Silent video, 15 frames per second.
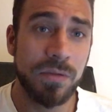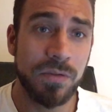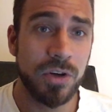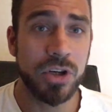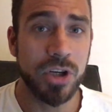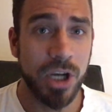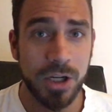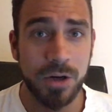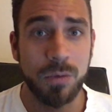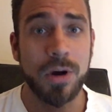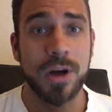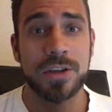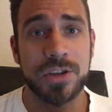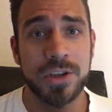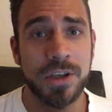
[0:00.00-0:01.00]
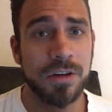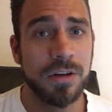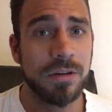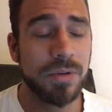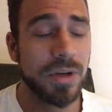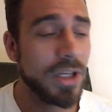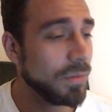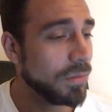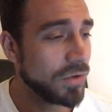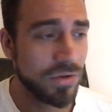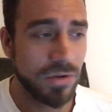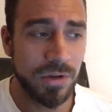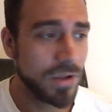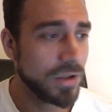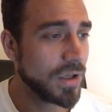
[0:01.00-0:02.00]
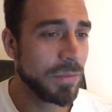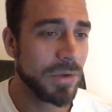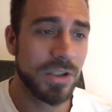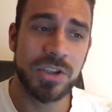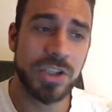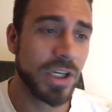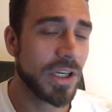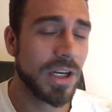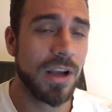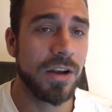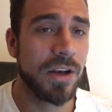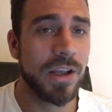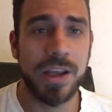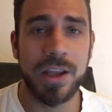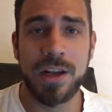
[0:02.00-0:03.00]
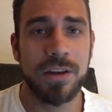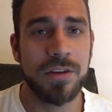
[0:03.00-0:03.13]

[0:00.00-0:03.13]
So if you're not watching it already, be sure to, I mean, check it out.